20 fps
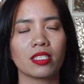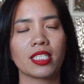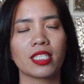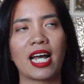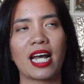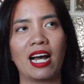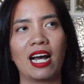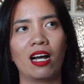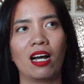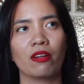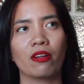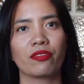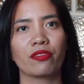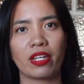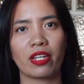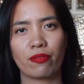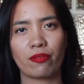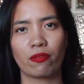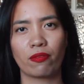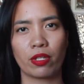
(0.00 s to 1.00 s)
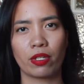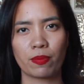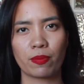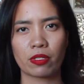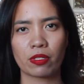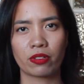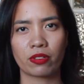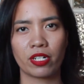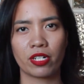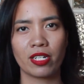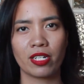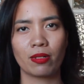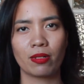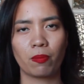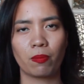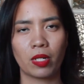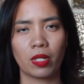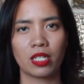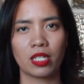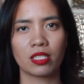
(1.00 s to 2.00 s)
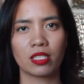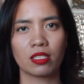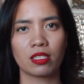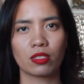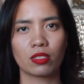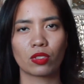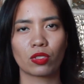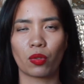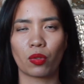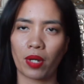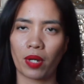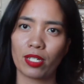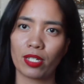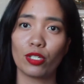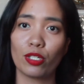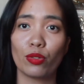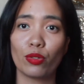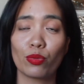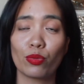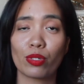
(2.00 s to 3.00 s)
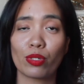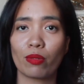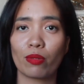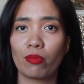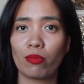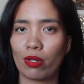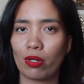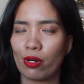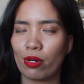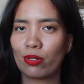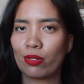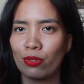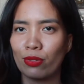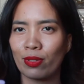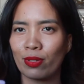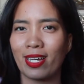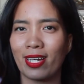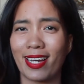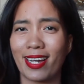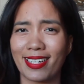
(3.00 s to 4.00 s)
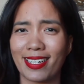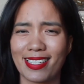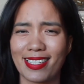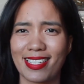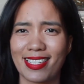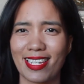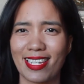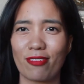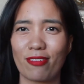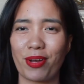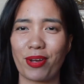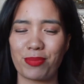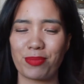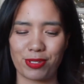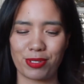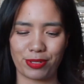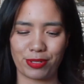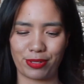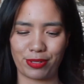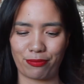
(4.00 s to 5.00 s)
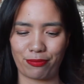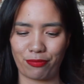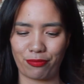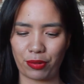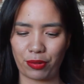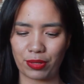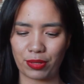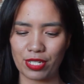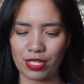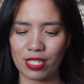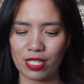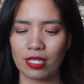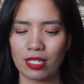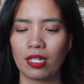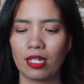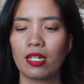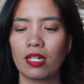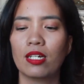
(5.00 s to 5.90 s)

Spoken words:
have a flip screen, but so I use a mirror so that I could see if I'm still in focus.